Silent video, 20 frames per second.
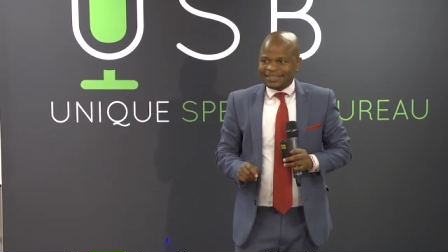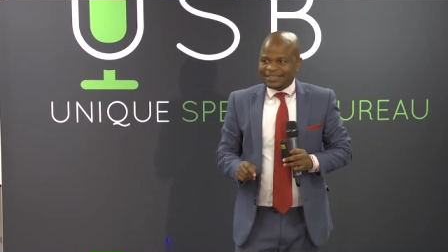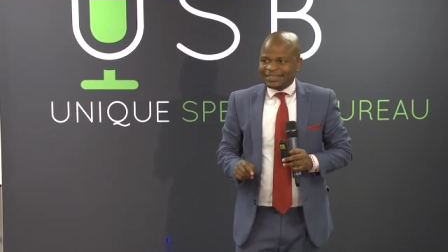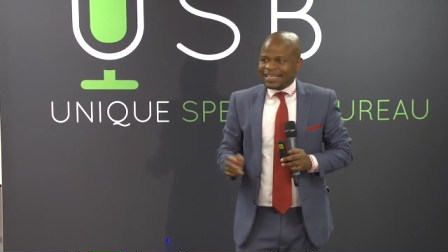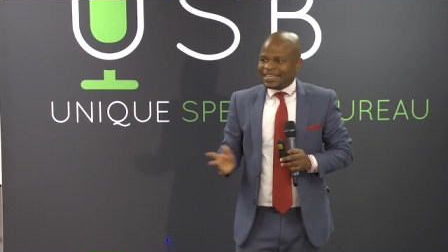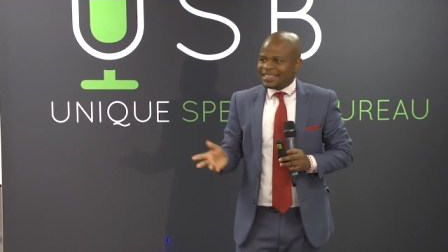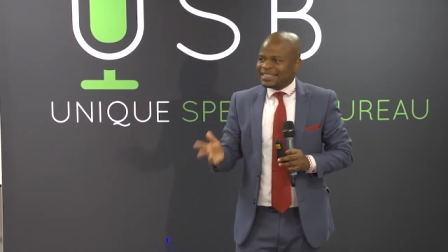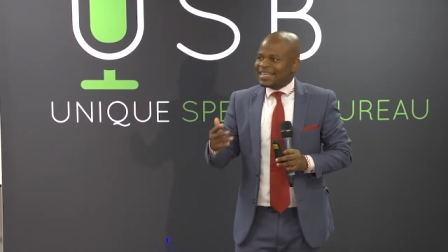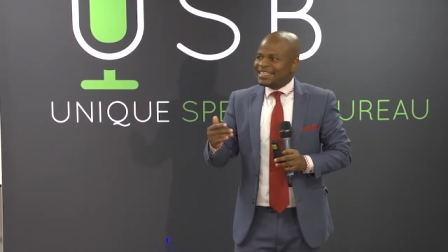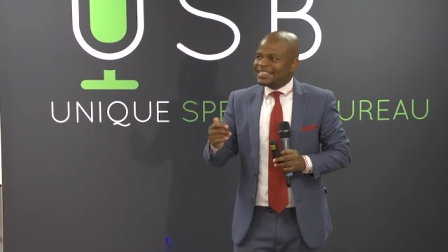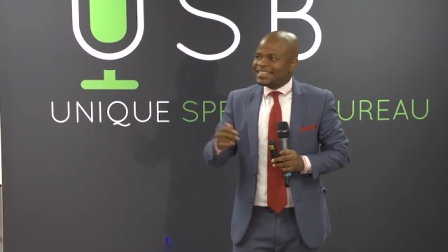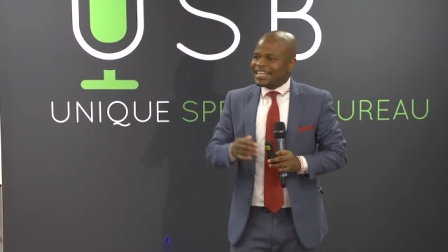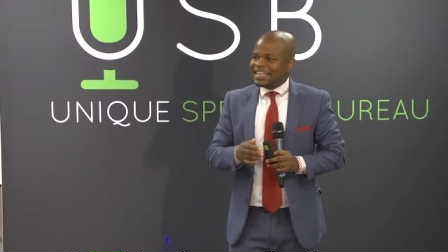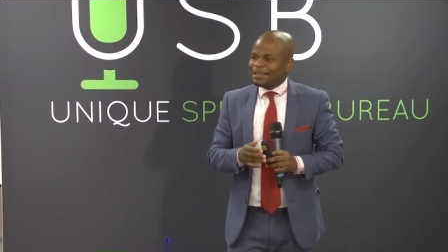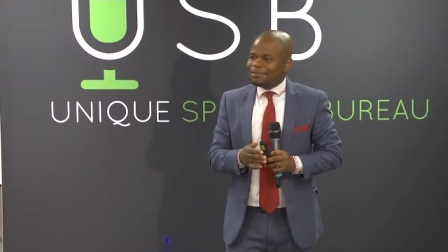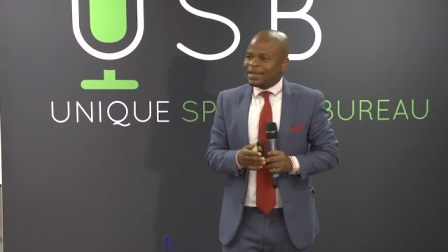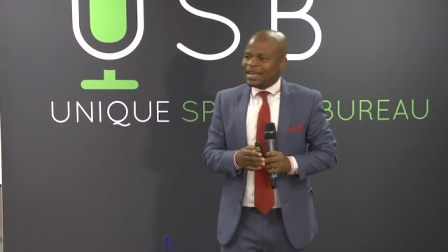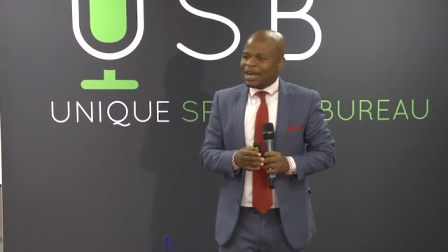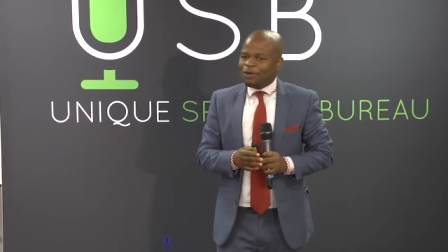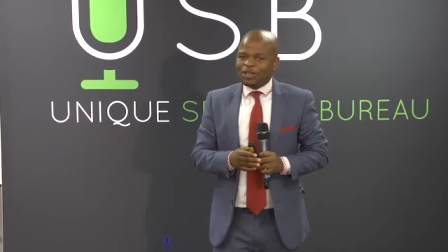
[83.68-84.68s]
Ladies and
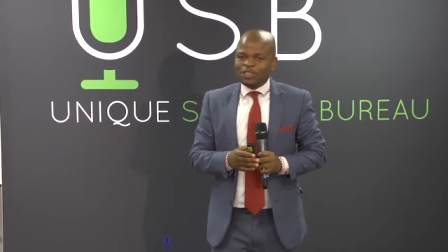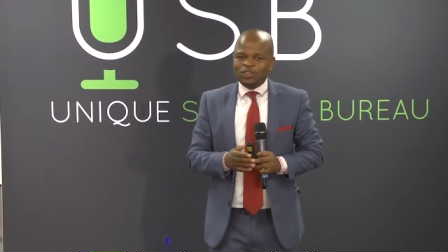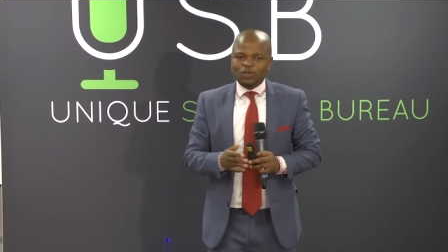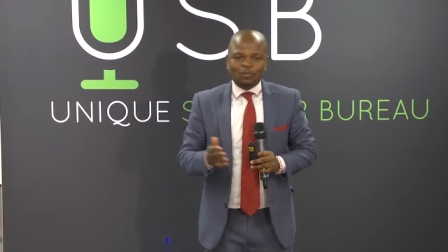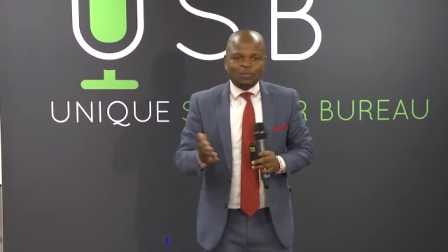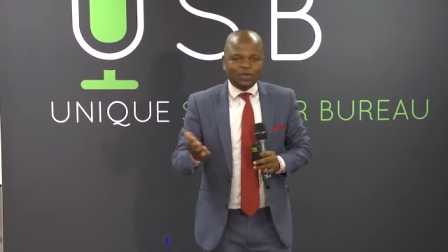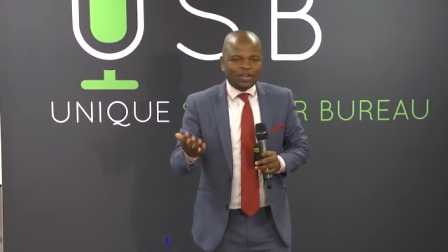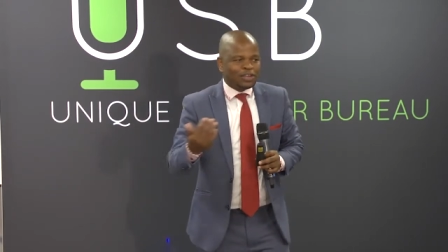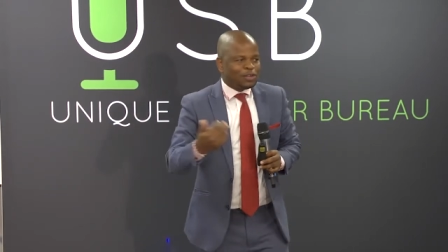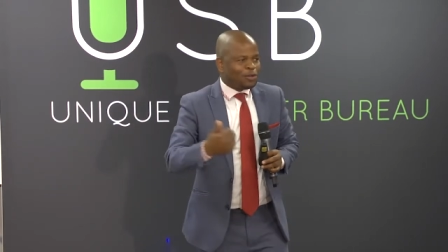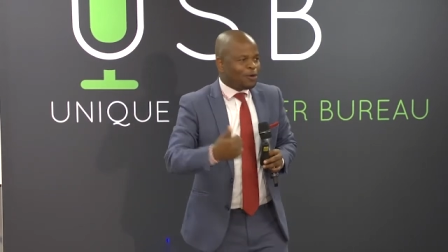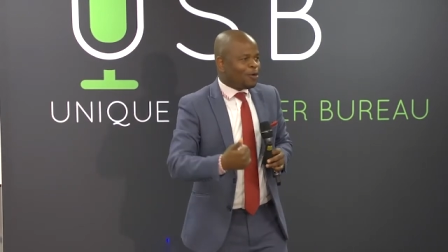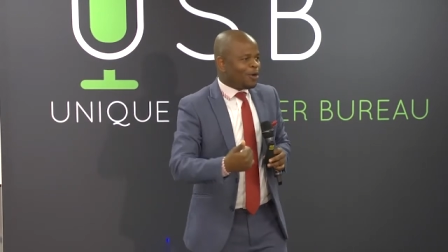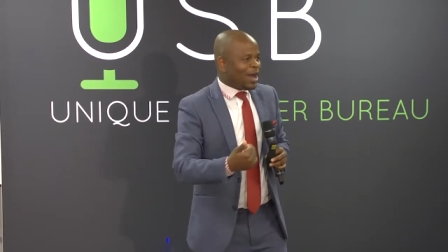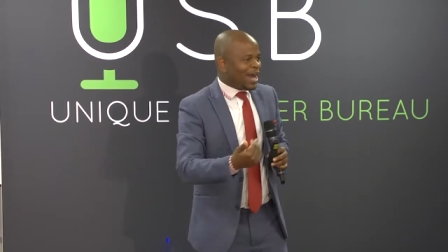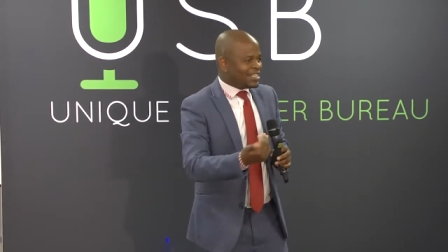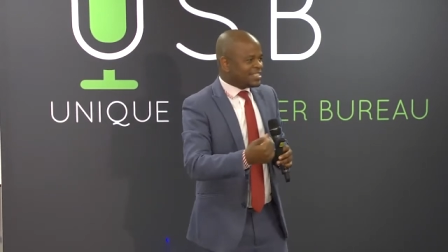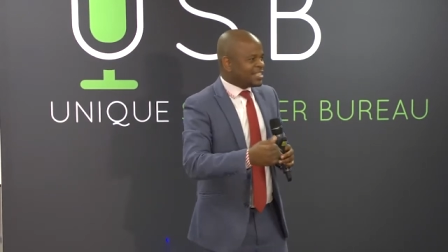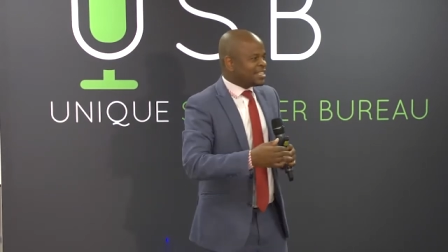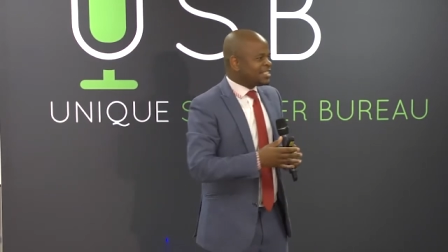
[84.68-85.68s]
gentlemen, I want to bring your
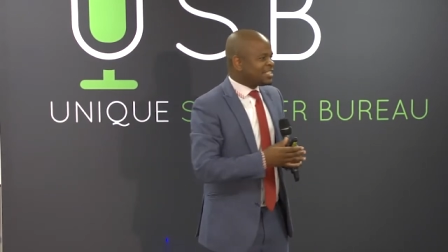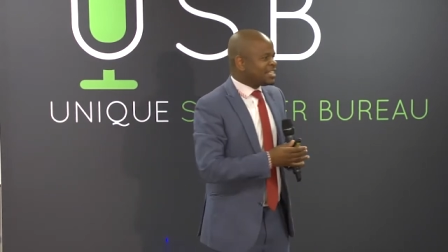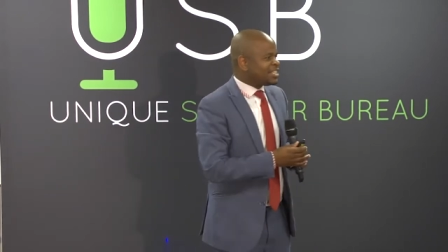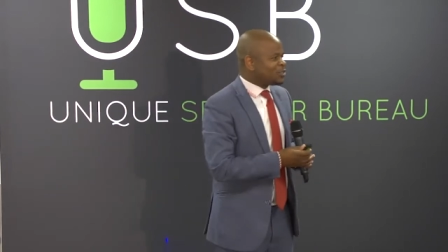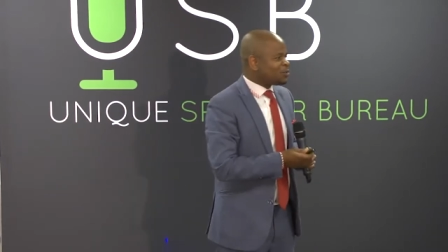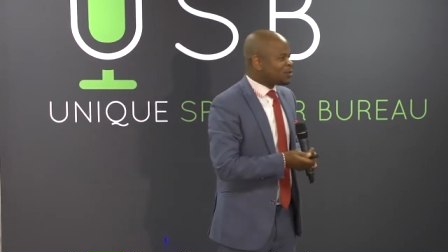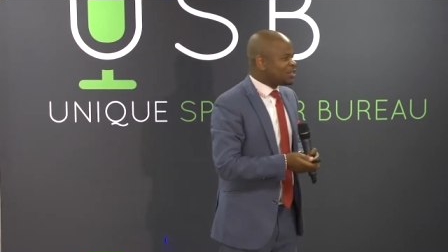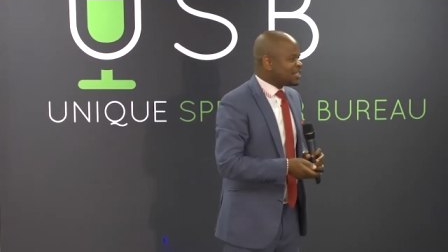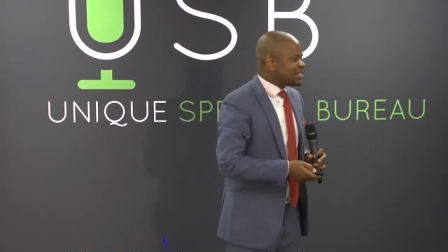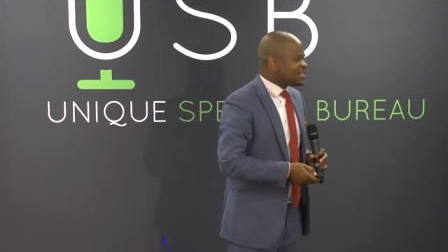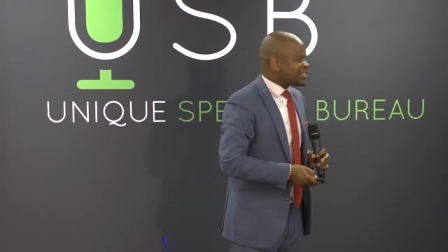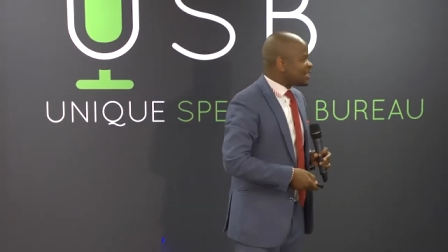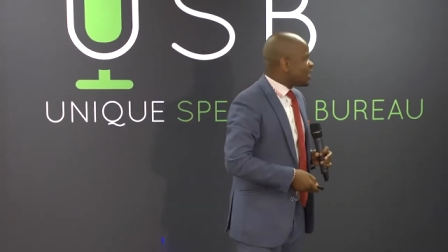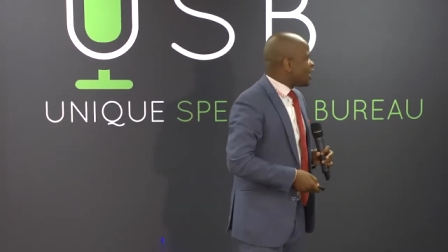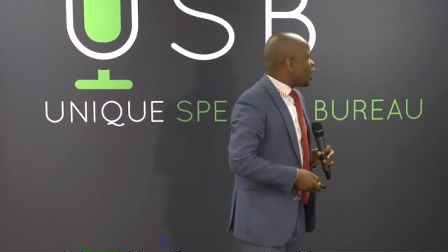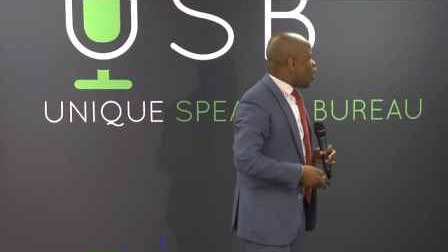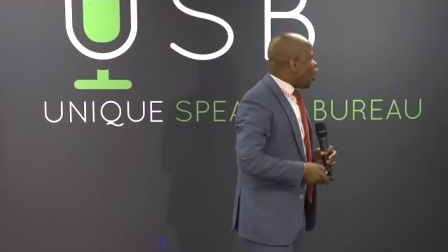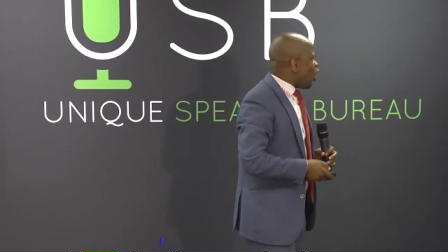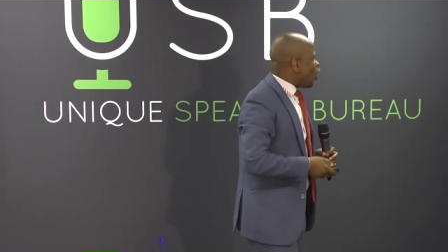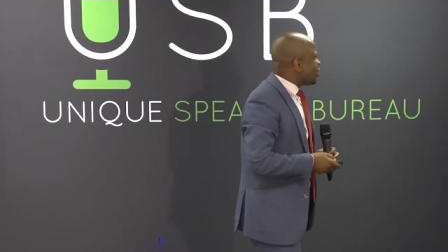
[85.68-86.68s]
attention to this.